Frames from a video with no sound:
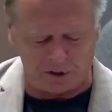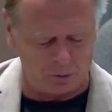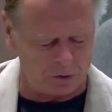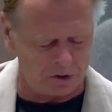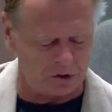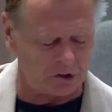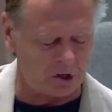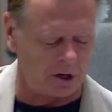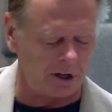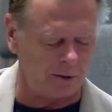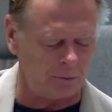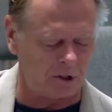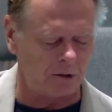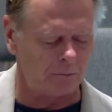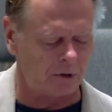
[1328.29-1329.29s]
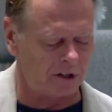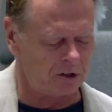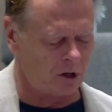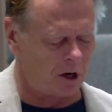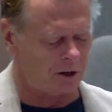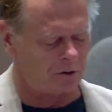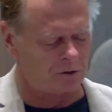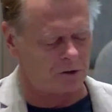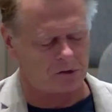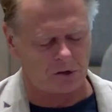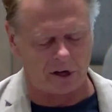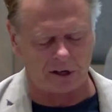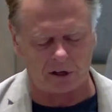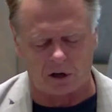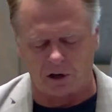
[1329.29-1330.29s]
one time, and my daughter, the
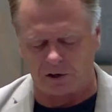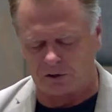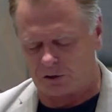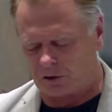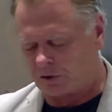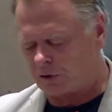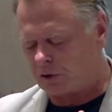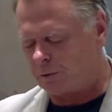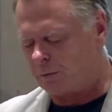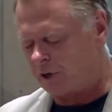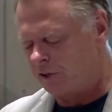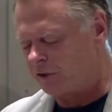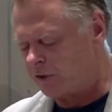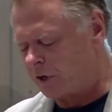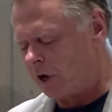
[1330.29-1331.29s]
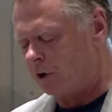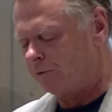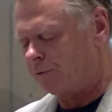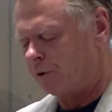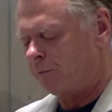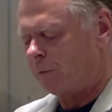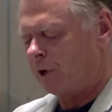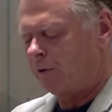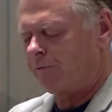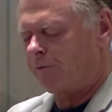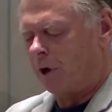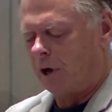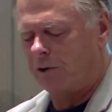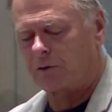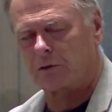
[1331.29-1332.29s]
psychologist, and myself, and my
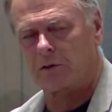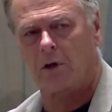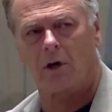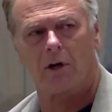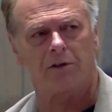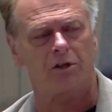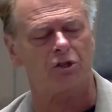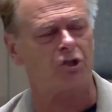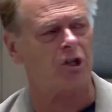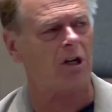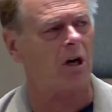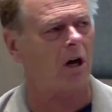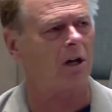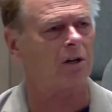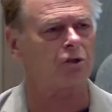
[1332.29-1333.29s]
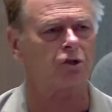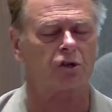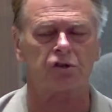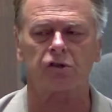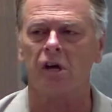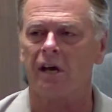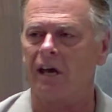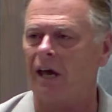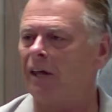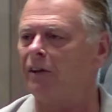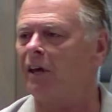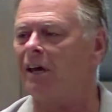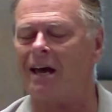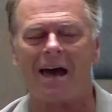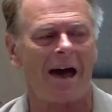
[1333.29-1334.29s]
father in law, the geologist, and
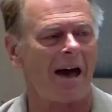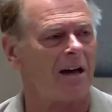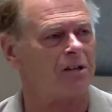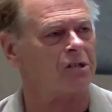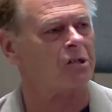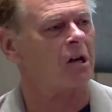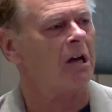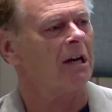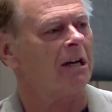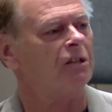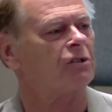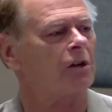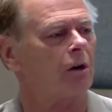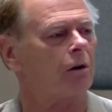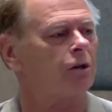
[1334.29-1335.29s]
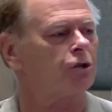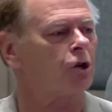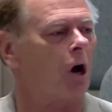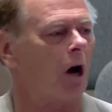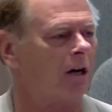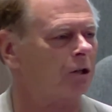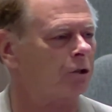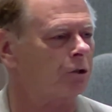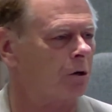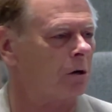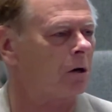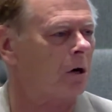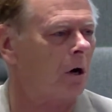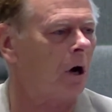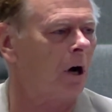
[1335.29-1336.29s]
they asked, Is there a
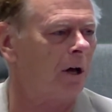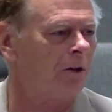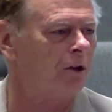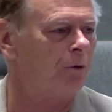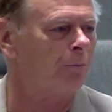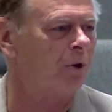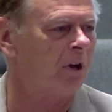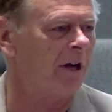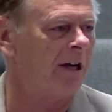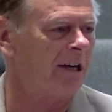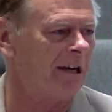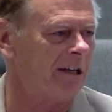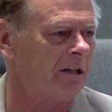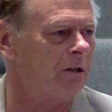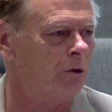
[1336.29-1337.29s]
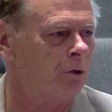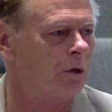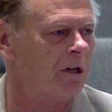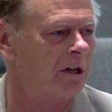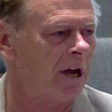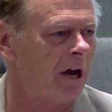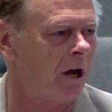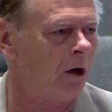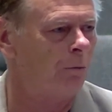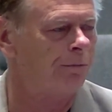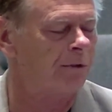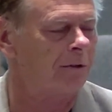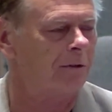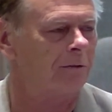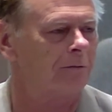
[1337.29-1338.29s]
doctor on the plane who can help?
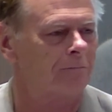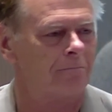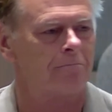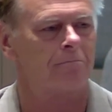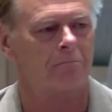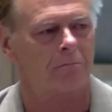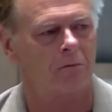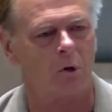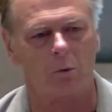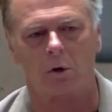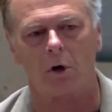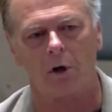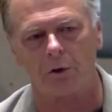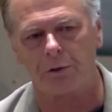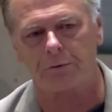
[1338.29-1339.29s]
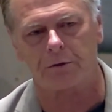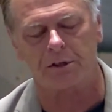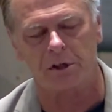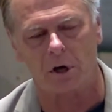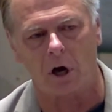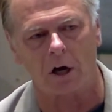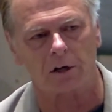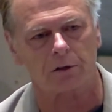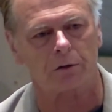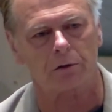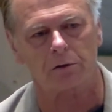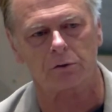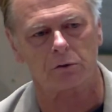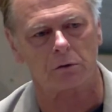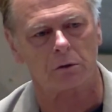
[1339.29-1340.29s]
Well, we're all three
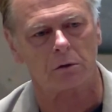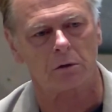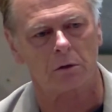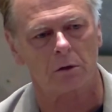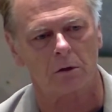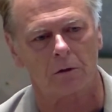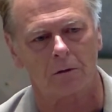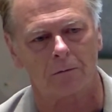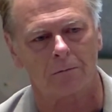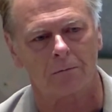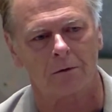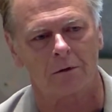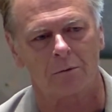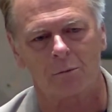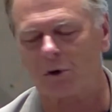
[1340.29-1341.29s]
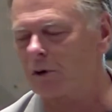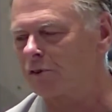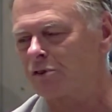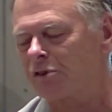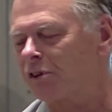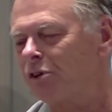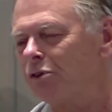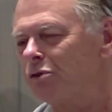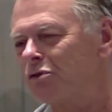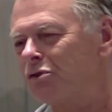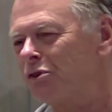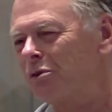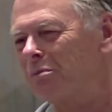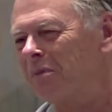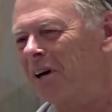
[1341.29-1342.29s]
doctors, but our skills
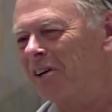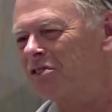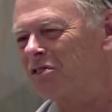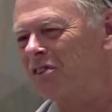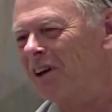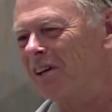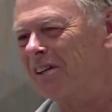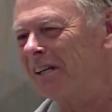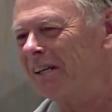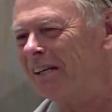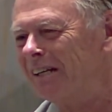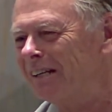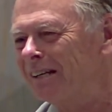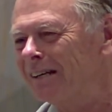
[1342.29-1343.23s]
don't match that need.